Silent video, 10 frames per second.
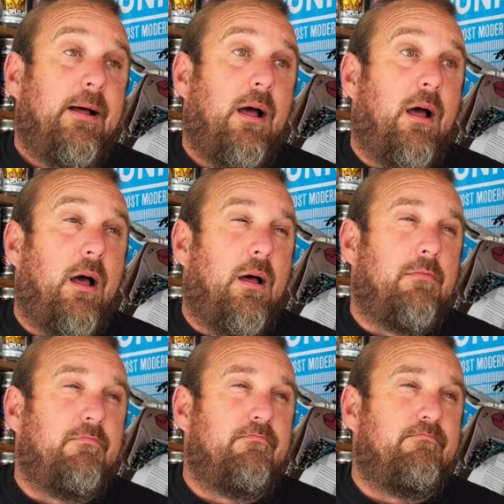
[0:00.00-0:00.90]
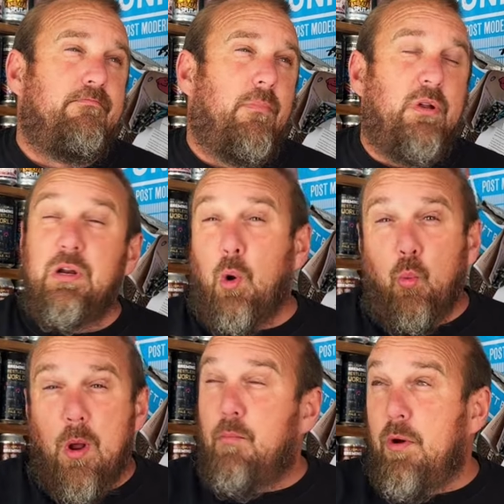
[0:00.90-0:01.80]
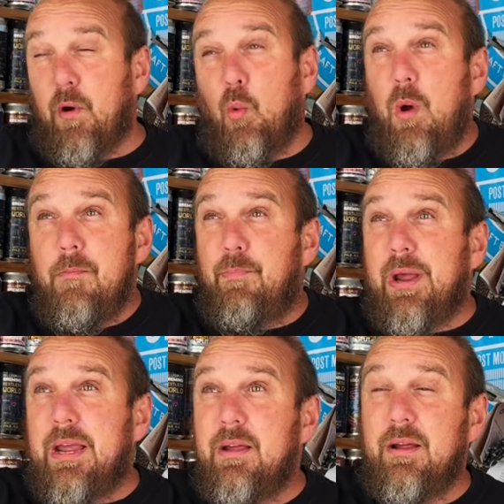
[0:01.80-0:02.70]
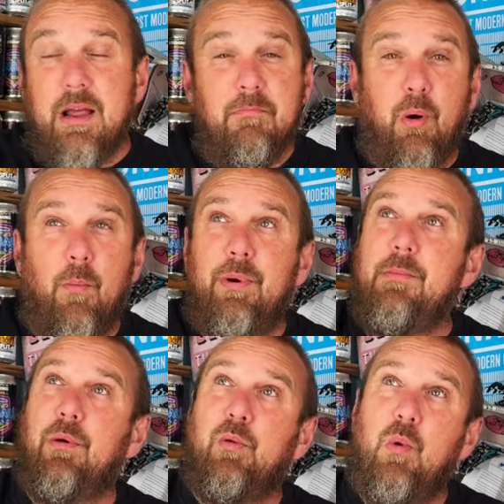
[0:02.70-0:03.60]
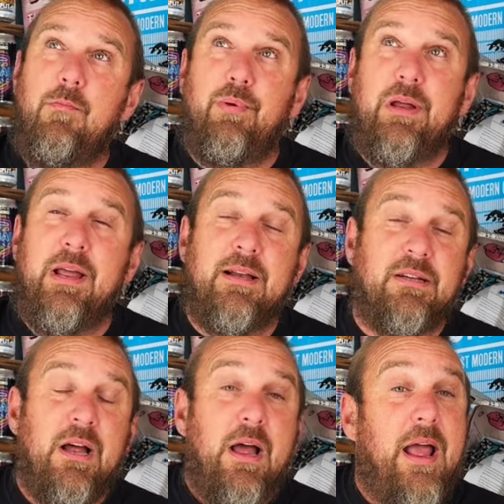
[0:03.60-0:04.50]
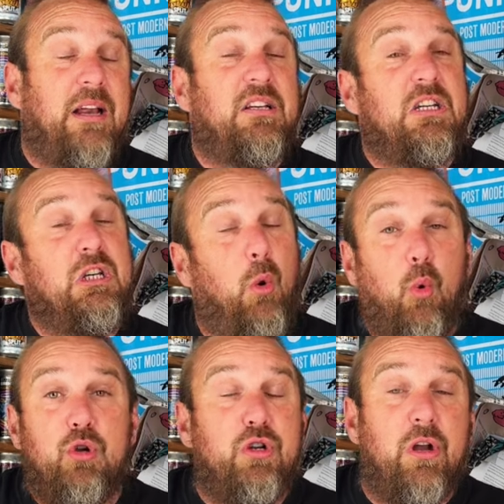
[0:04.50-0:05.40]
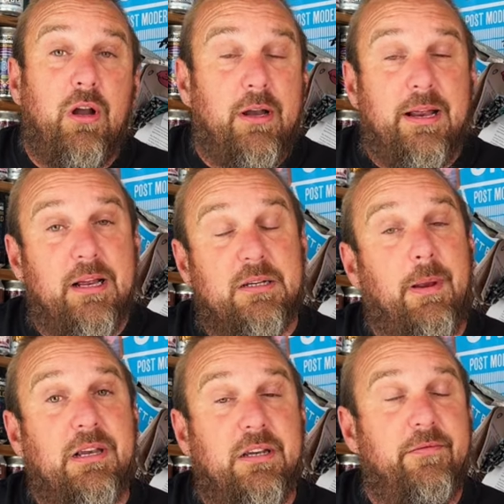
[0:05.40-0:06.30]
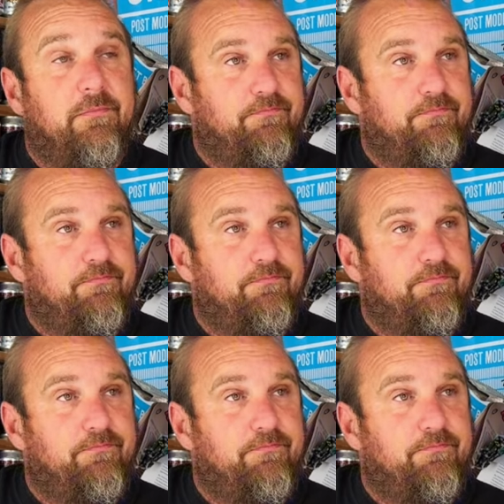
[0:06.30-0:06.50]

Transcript: We've got a Wimpey in Pompey, but the Wimpey is extortionately expensive.